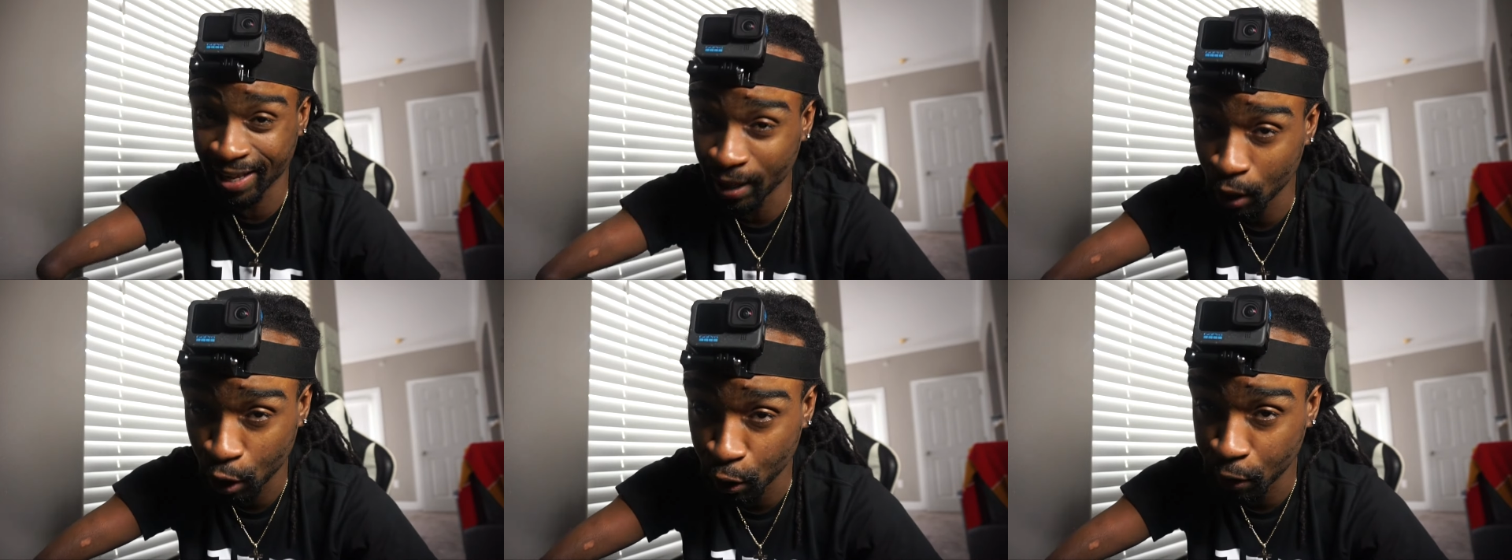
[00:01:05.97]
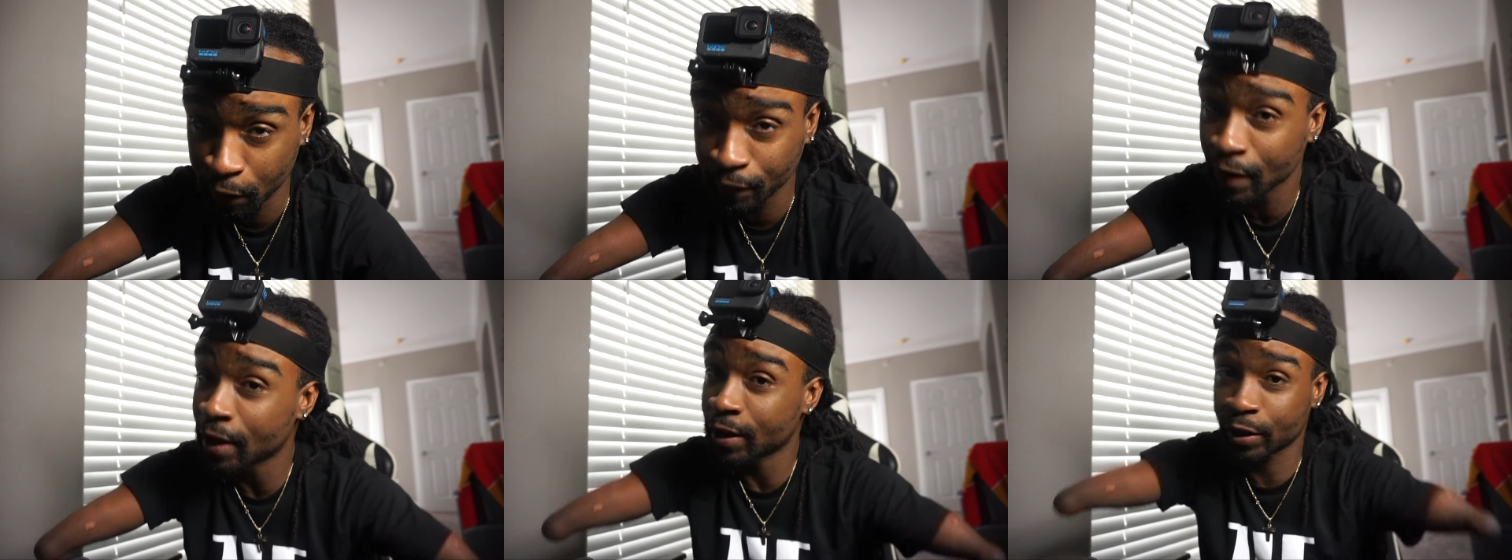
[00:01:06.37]
the
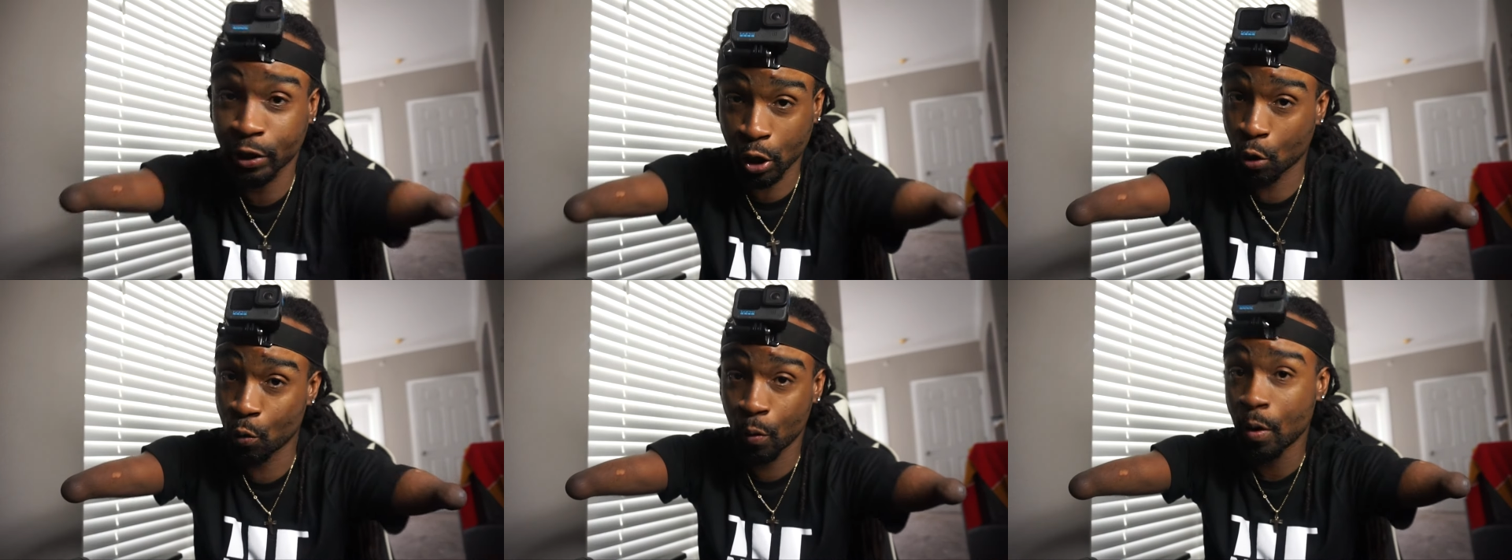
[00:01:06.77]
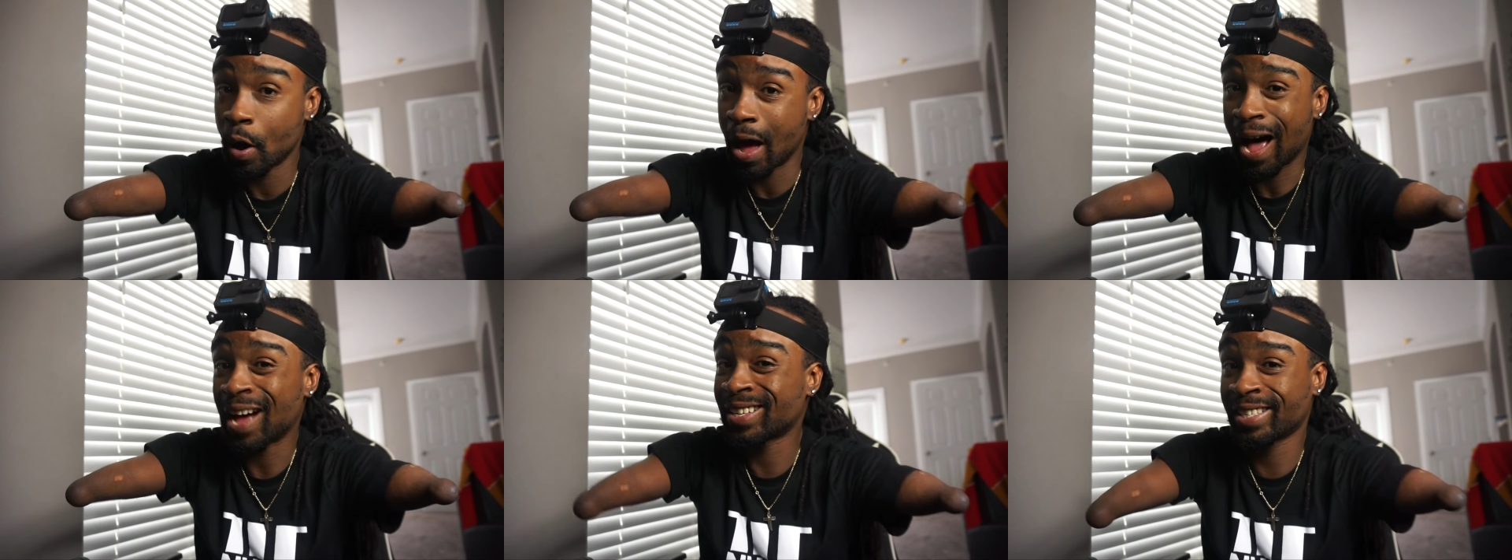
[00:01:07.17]
love. So
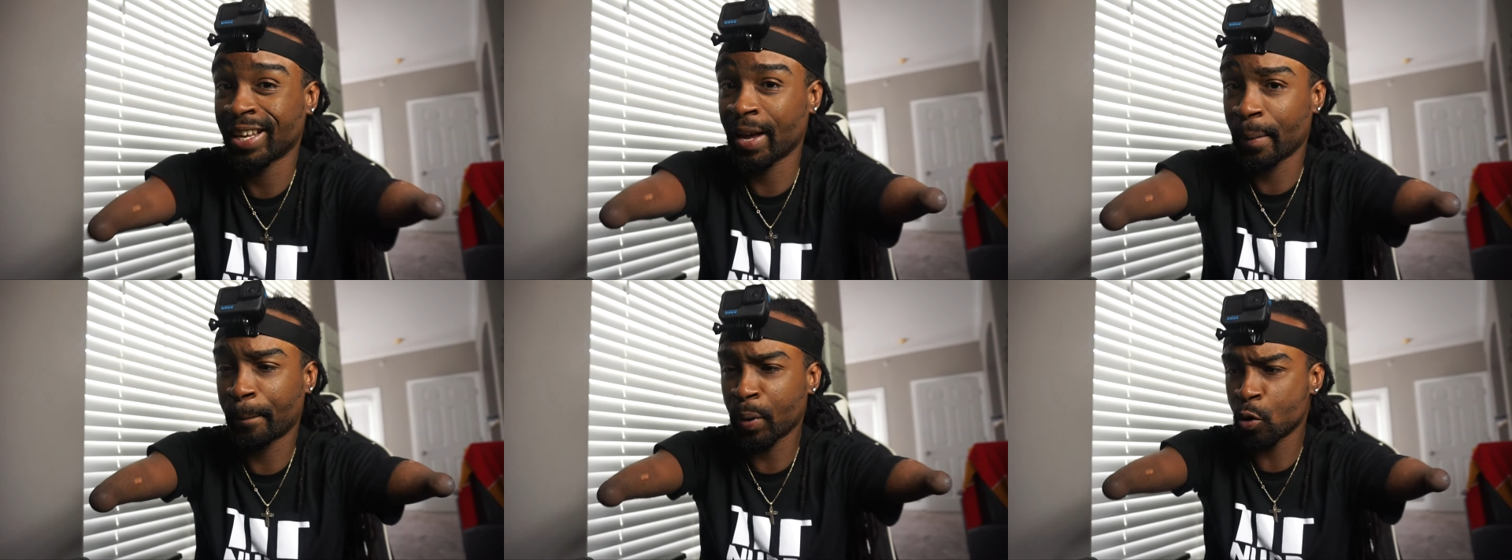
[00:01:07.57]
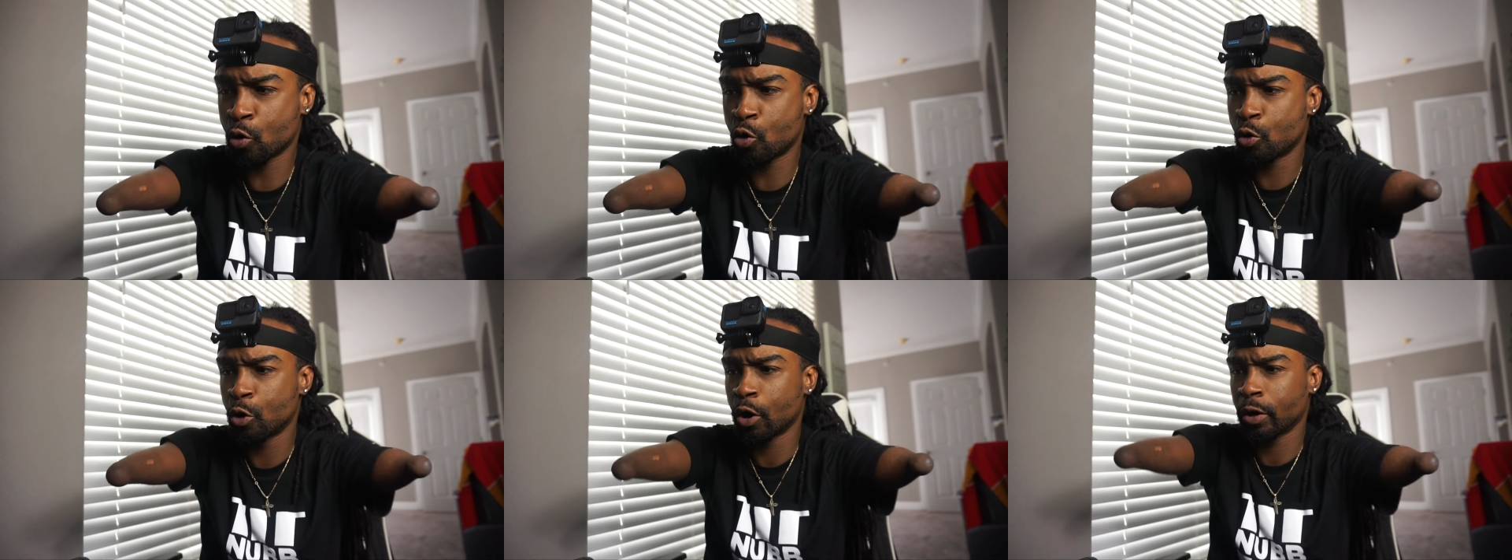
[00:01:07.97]
I said,
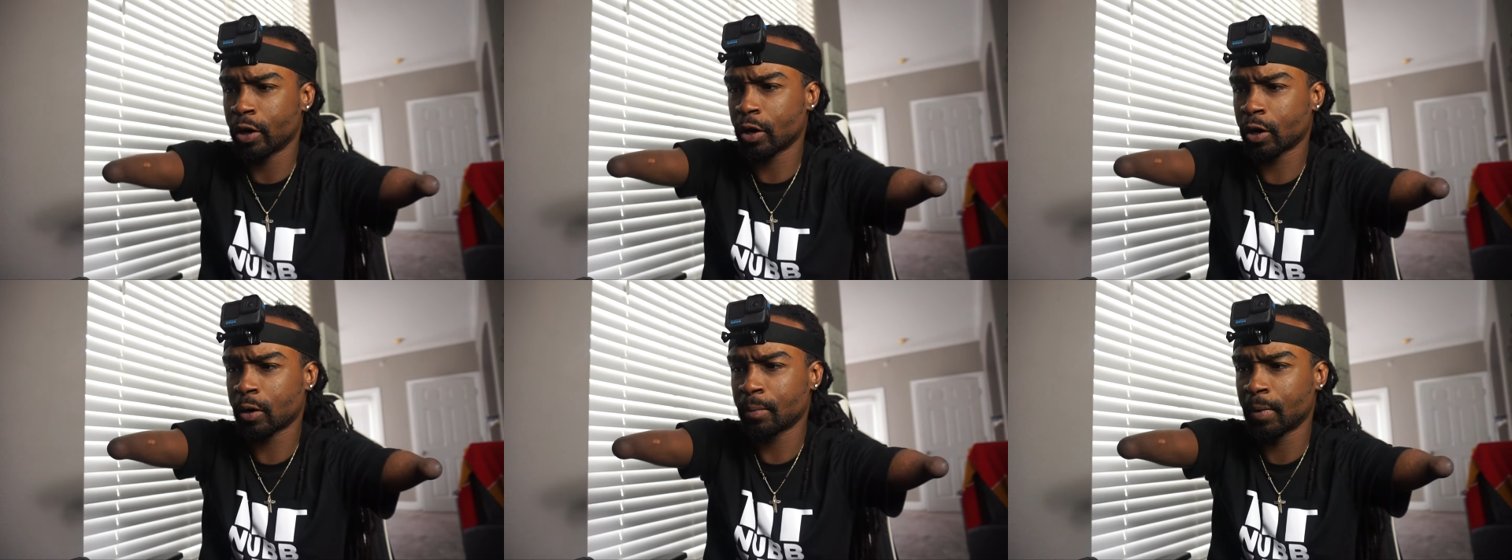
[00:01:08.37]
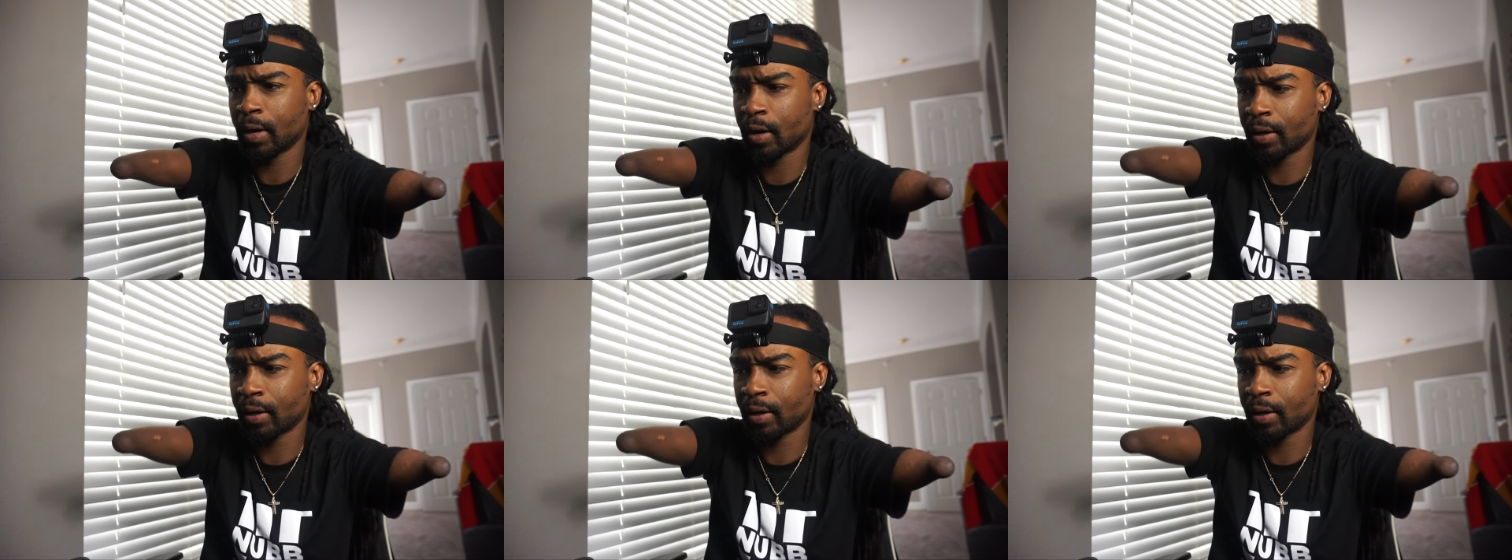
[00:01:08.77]
boom, NuBB,